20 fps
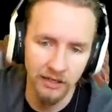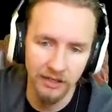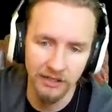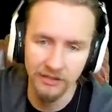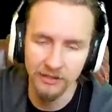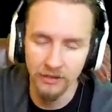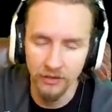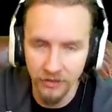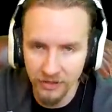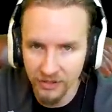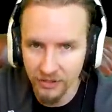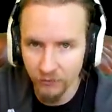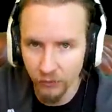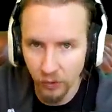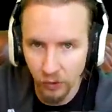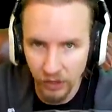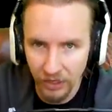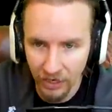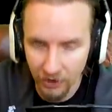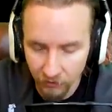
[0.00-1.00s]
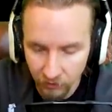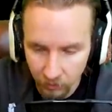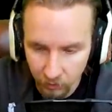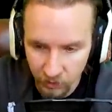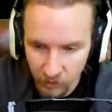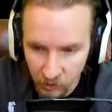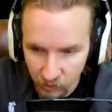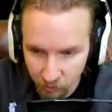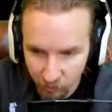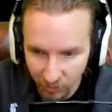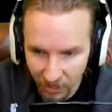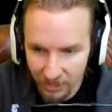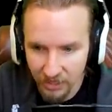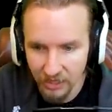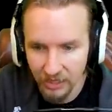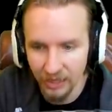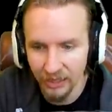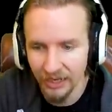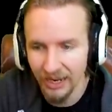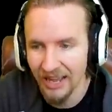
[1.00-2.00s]
it's not as if you're going to have to be
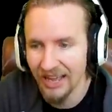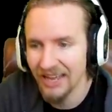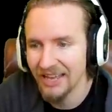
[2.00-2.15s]
spending